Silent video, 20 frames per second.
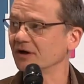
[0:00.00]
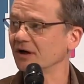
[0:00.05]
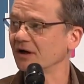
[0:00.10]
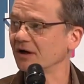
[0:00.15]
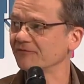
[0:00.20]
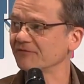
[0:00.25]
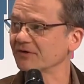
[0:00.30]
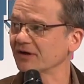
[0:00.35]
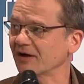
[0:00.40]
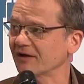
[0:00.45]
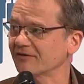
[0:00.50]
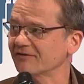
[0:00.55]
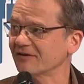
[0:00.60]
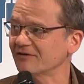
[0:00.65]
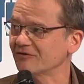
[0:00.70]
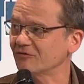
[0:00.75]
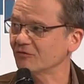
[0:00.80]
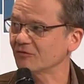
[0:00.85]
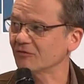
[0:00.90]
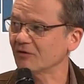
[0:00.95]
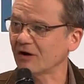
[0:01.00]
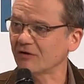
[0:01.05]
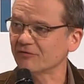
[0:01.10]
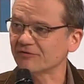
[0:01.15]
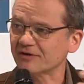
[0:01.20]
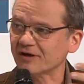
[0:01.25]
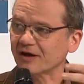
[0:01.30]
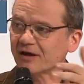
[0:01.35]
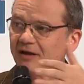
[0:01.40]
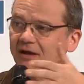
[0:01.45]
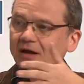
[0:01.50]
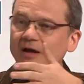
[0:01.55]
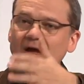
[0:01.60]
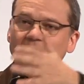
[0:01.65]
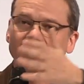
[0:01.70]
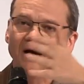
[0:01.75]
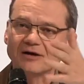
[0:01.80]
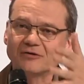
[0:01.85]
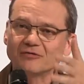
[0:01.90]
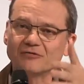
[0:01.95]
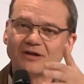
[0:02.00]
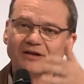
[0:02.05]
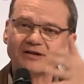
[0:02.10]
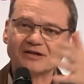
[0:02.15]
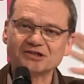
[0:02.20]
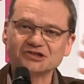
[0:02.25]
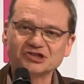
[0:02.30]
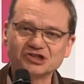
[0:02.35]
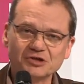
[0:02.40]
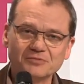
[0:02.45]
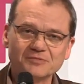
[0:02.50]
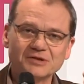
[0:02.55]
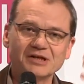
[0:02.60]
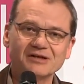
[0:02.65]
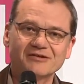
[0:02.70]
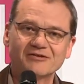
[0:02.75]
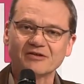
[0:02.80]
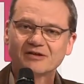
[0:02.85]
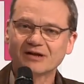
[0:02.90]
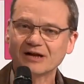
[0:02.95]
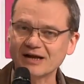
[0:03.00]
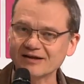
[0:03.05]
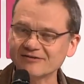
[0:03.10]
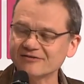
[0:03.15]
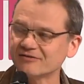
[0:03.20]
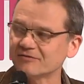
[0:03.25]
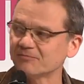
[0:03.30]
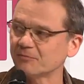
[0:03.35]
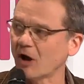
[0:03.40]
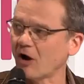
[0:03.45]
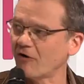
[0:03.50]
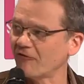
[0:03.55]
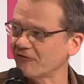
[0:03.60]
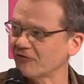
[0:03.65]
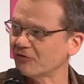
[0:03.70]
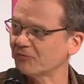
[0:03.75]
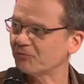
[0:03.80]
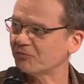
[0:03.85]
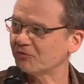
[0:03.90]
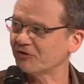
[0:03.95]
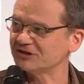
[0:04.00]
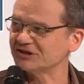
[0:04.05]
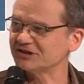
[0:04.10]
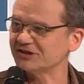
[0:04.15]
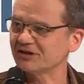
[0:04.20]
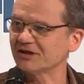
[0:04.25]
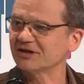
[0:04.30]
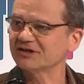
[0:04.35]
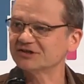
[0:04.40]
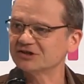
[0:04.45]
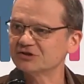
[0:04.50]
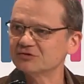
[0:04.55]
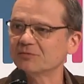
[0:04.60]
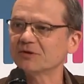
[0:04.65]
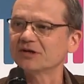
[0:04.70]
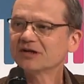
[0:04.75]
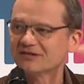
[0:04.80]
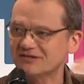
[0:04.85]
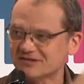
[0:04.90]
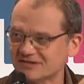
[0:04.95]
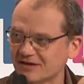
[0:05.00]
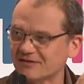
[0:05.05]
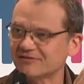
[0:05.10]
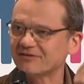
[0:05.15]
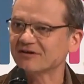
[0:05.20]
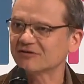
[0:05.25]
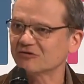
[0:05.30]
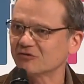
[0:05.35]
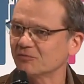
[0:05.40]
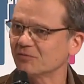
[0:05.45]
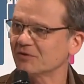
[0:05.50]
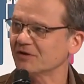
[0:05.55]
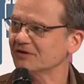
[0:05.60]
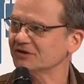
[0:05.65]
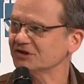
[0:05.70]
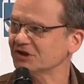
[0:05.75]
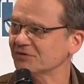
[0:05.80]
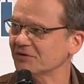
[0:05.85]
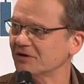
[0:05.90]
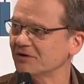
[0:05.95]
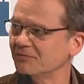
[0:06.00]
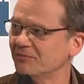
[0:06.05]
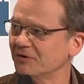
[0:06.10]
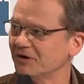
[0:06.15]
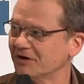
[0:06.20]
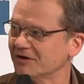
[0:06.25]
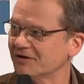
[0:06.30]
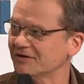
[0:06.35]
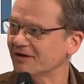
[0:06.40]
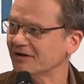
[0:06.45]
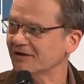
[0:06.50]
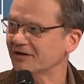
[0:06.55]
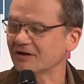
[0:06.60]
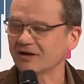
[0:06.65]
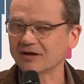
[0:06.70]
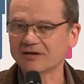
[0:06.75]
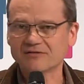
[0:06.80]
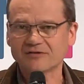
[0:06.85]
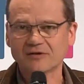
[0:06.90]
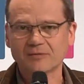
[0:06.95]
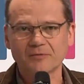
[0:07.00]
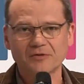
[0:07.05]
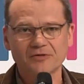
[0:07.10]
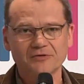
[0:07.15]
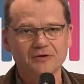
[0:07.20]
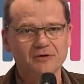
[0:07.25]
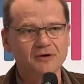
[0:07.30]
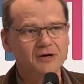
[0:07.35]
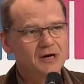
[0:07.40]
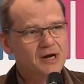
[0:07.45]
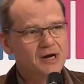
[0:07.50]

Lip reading: having access to housing. And I know that in Germany it's less of a pressing issue, but it's starting to be in Berlin and in some other